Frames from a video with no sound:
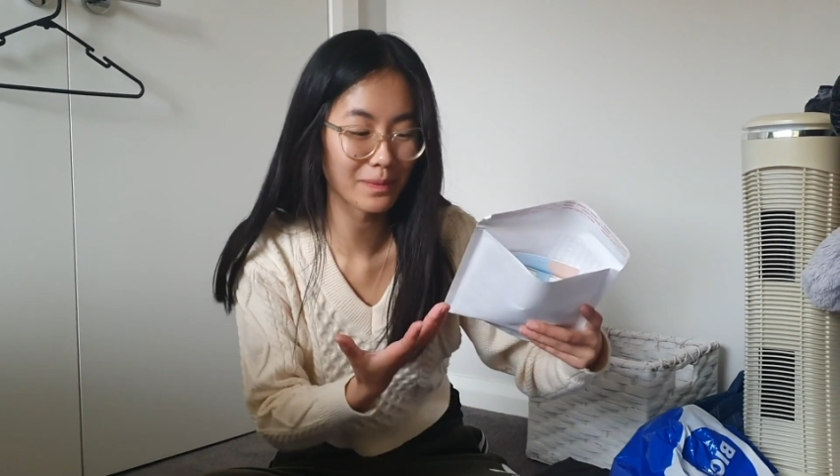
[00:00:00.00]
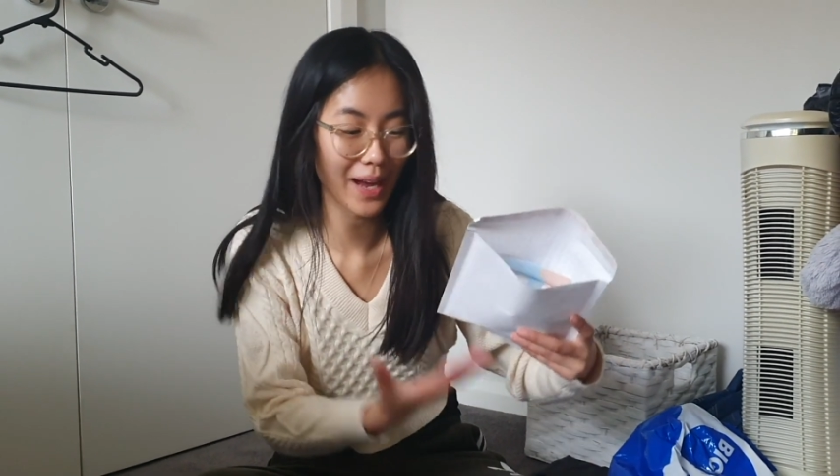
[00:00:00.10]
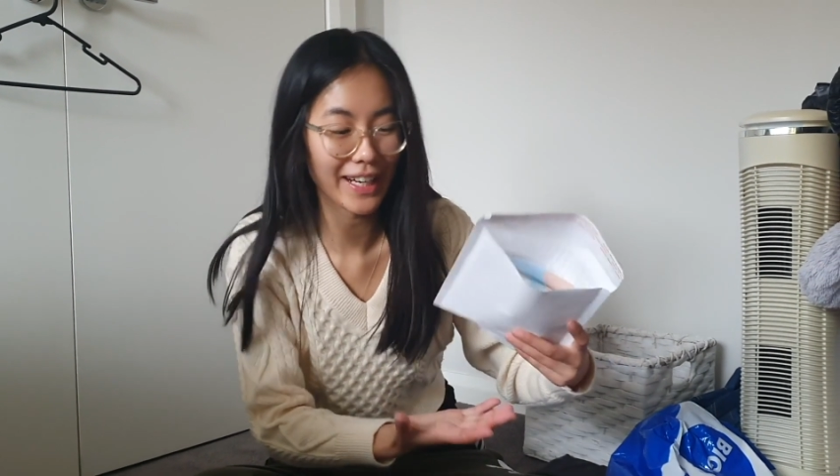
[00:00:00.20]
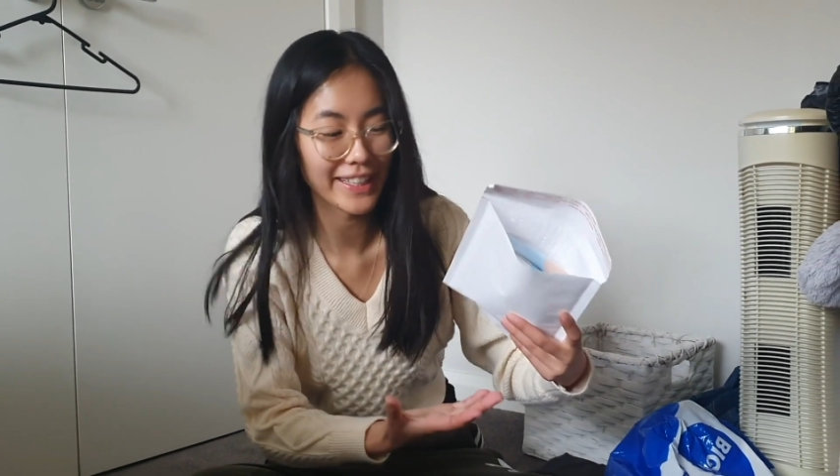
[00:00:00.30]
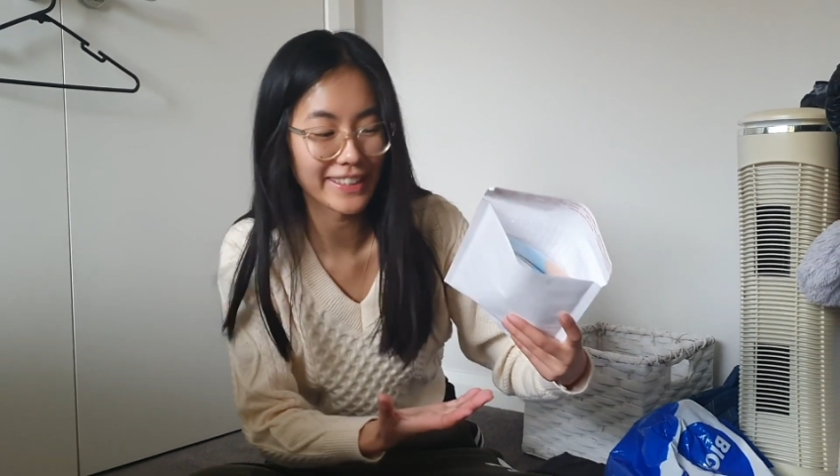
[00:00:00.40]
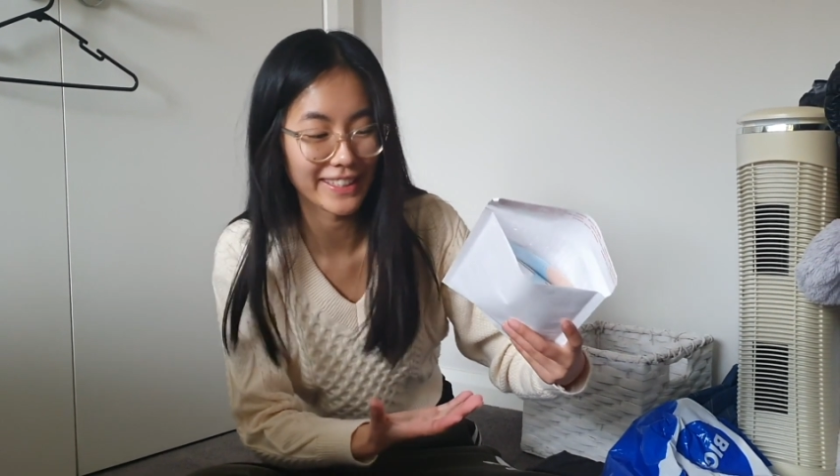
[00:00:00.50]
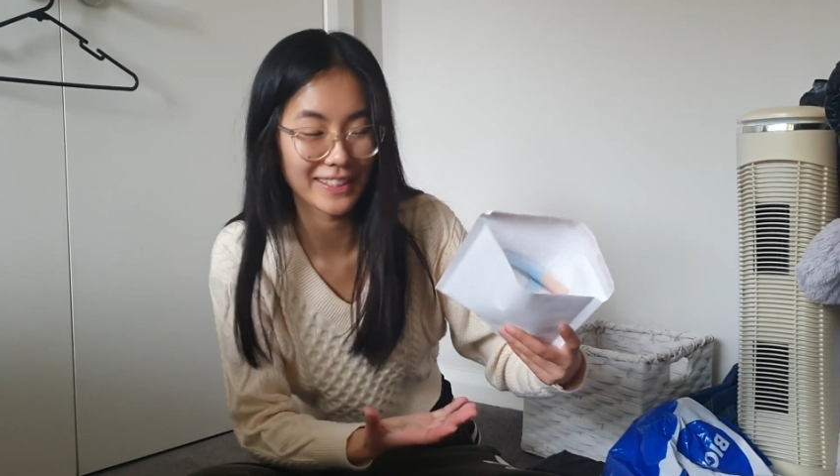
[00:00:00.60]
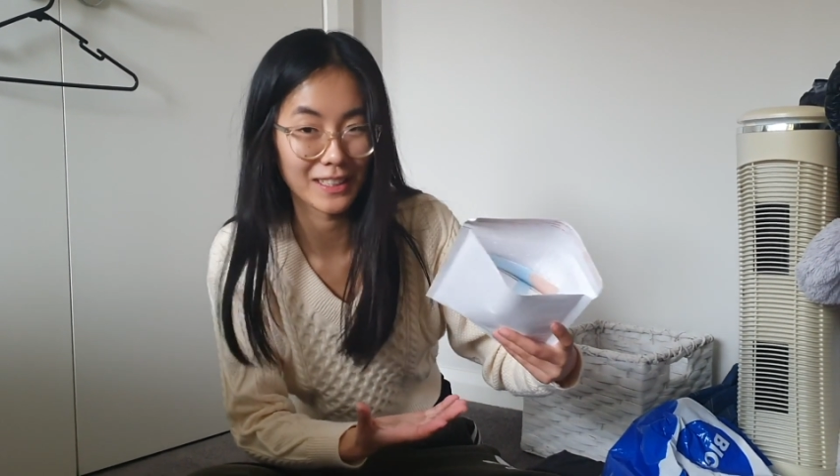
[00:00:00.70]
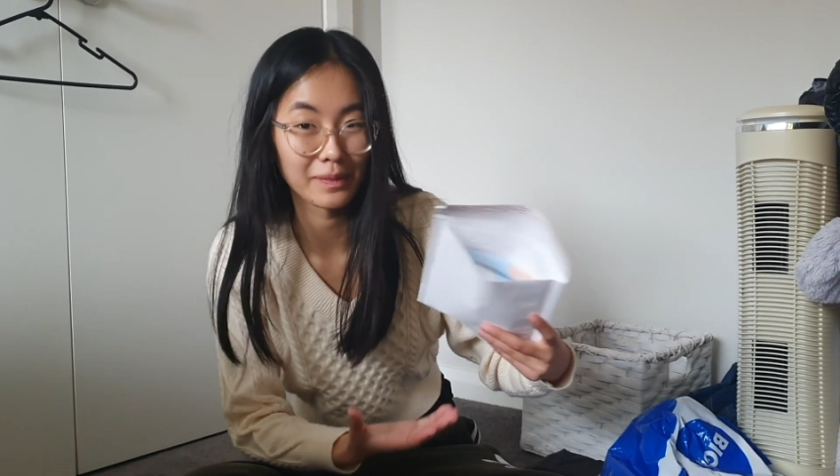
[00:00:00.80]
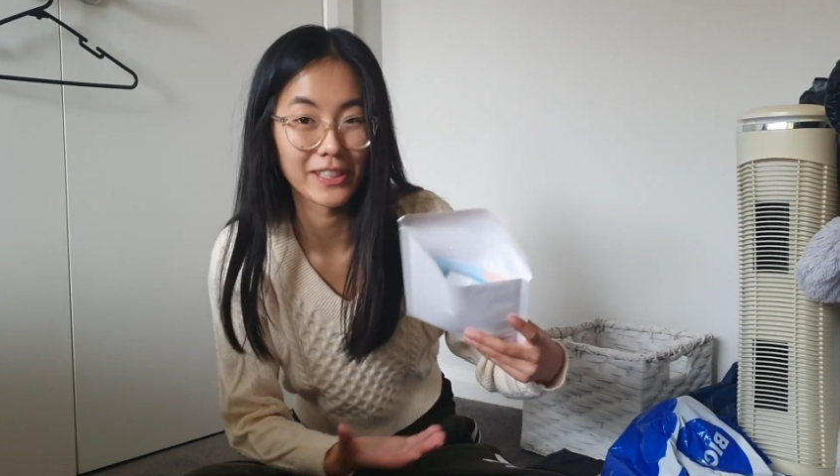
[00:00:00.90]
package that's
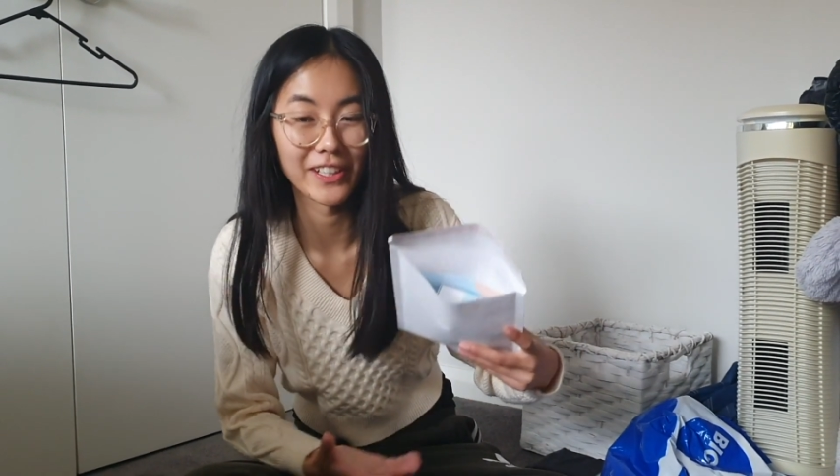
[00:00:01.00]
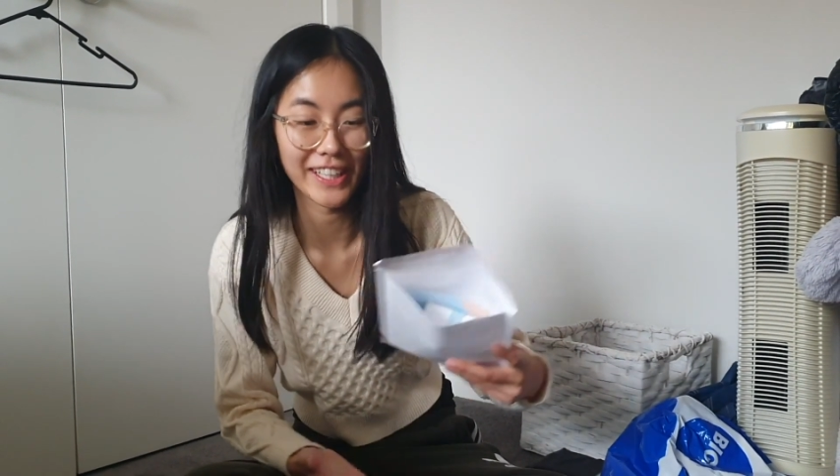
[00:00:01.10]
going to be going